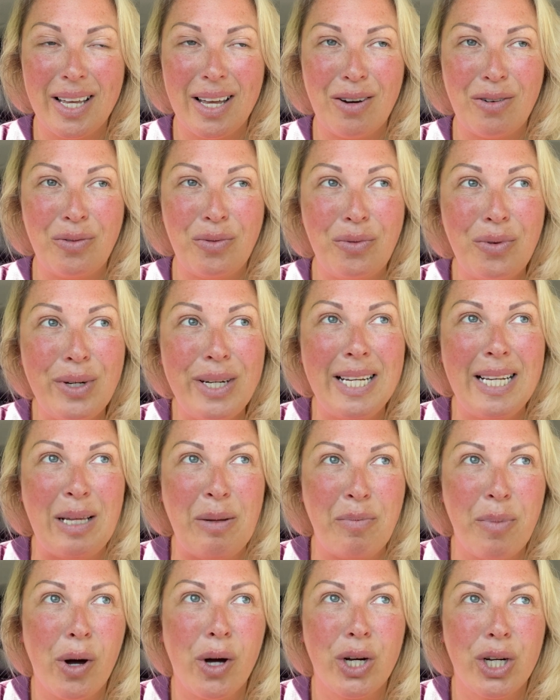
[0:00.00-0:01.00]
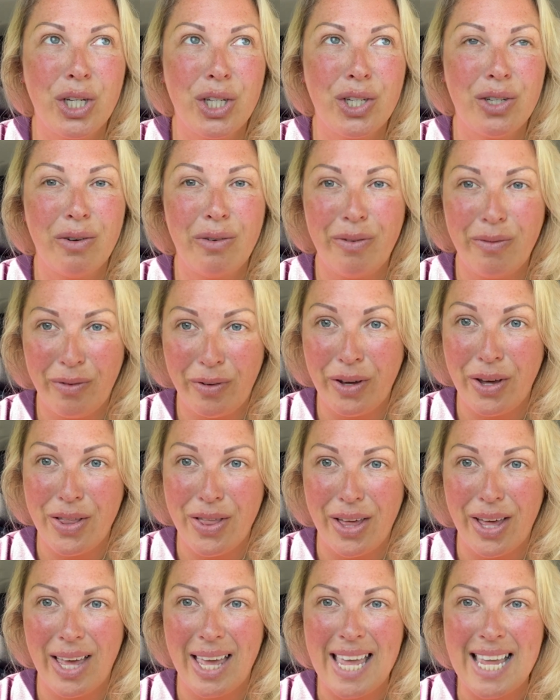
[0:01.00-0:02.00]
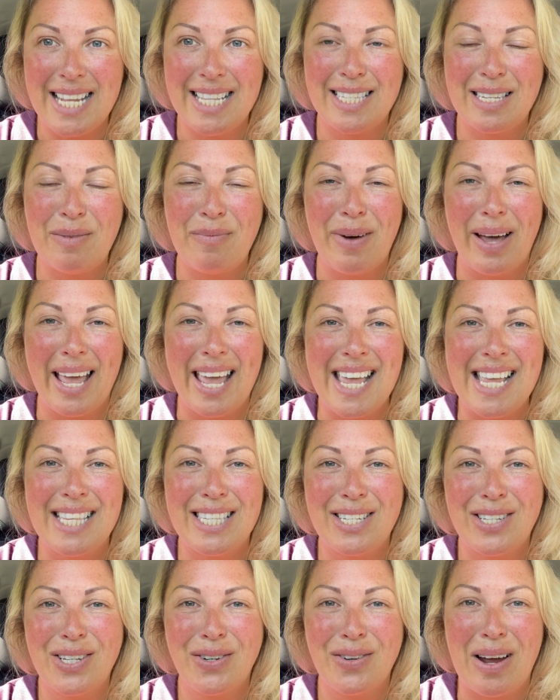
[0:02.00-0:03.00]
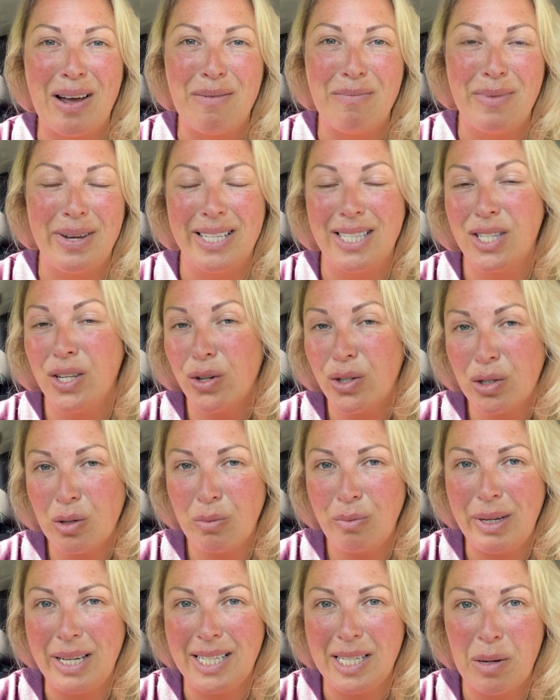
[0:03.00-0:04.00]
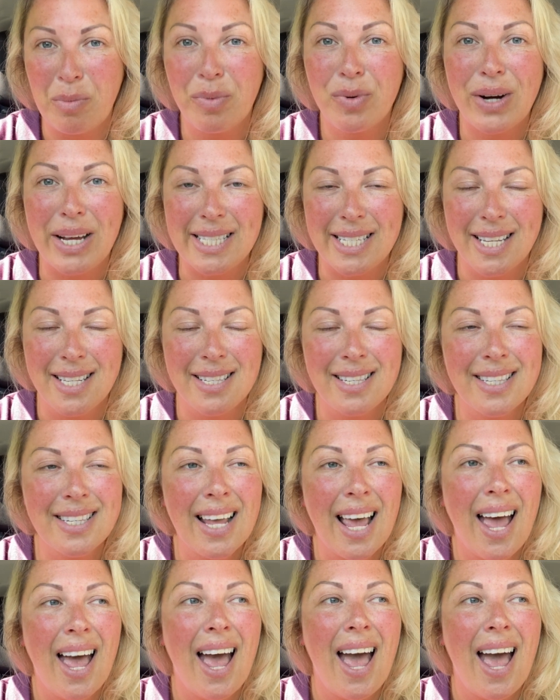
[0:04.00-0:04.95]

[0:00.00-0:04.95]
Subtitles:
really push further into my Instagram and social media presence,